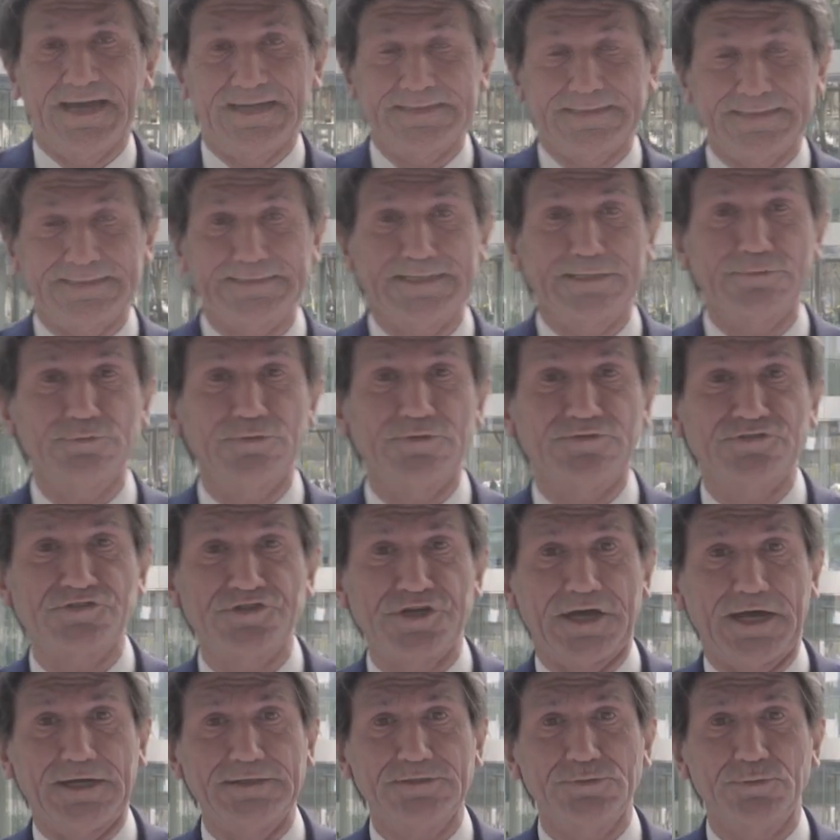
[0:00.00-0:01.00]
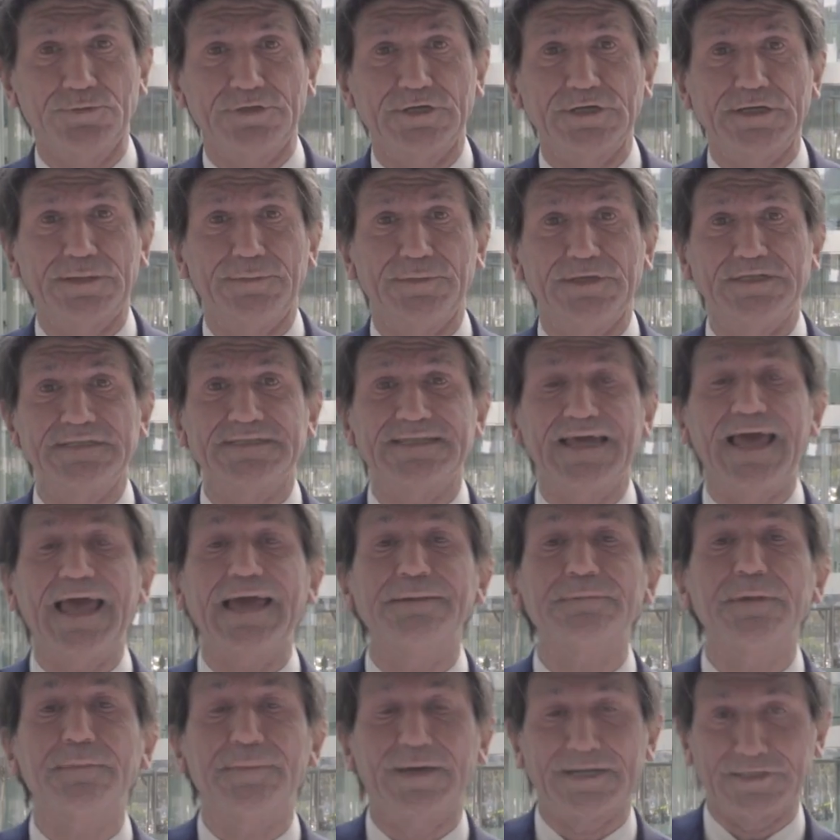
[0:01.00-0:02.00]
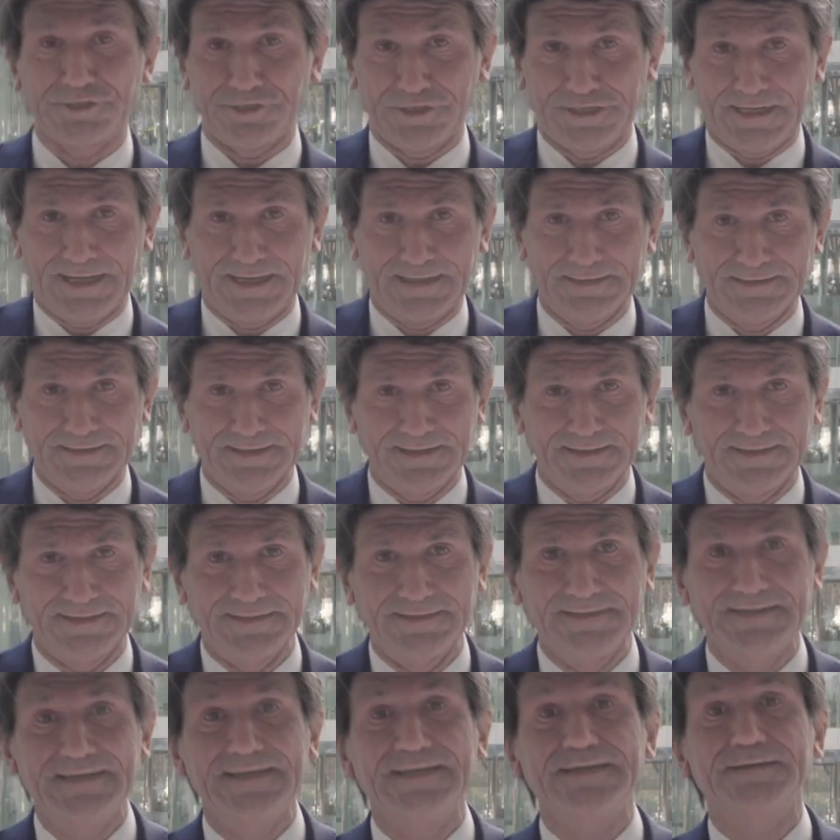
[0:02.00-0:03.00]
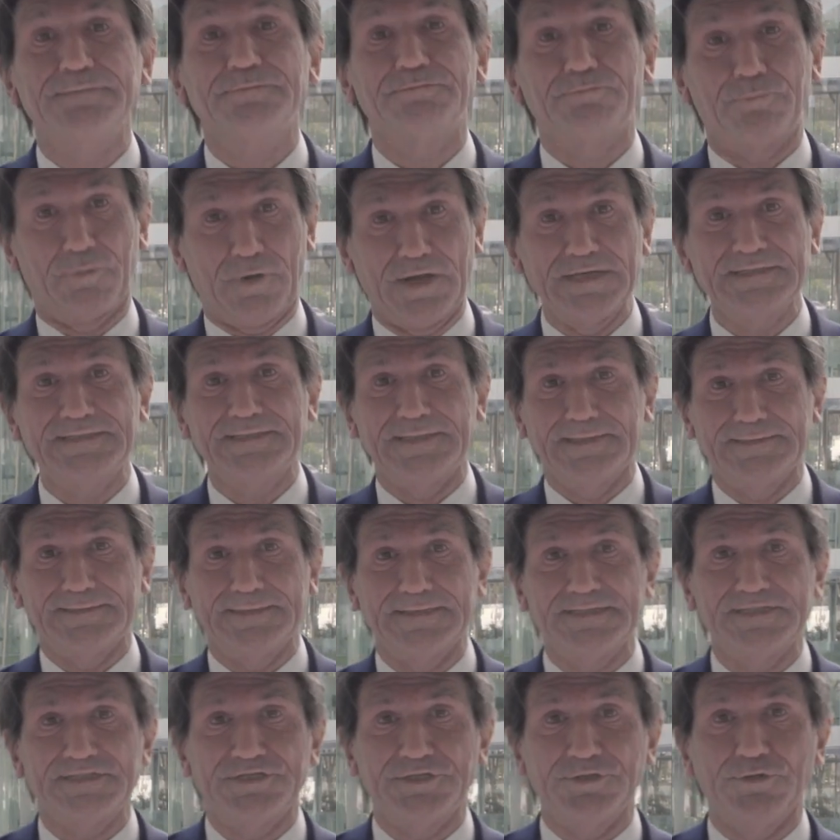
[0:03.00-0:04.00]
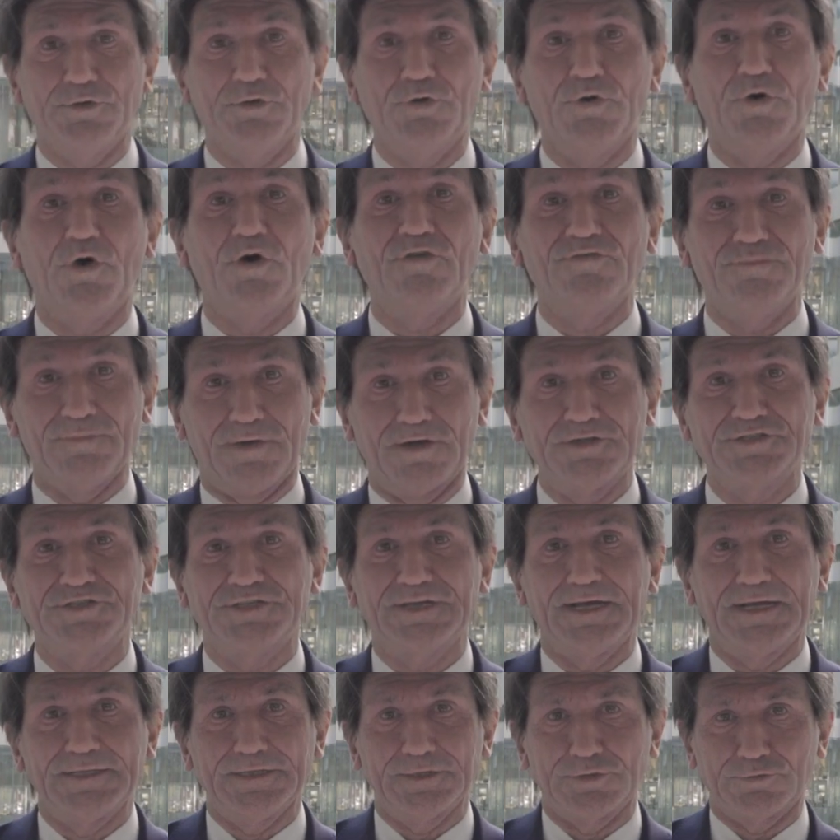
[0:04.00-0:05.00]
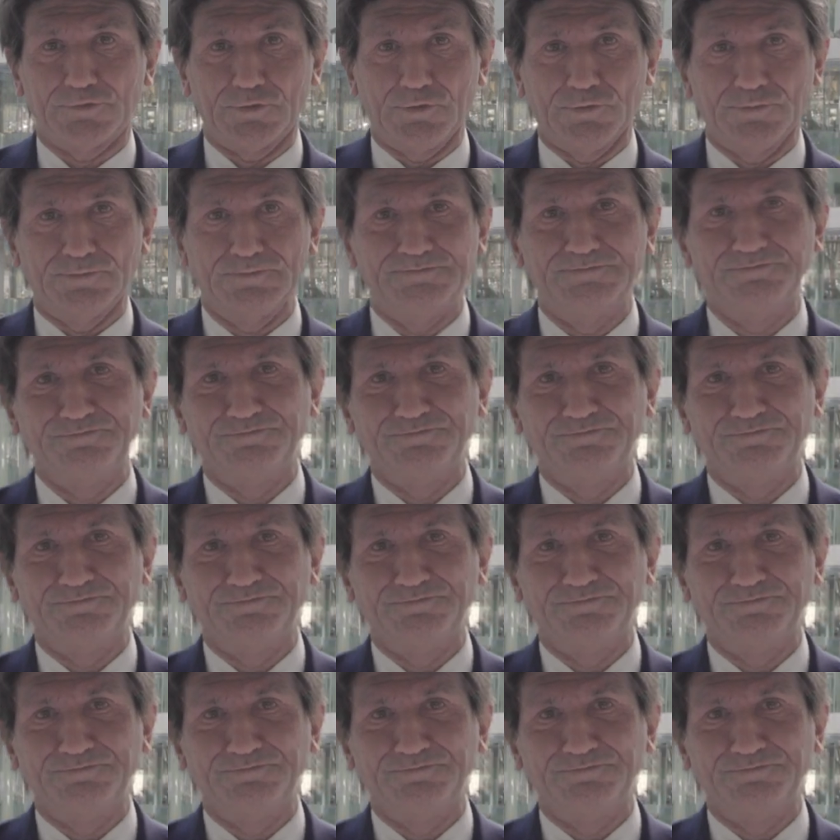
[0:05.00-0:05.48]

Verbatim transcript: At Executive Chat, we're going to meet Emma Marcegaglia, President and CEO of Marcegaglia Group.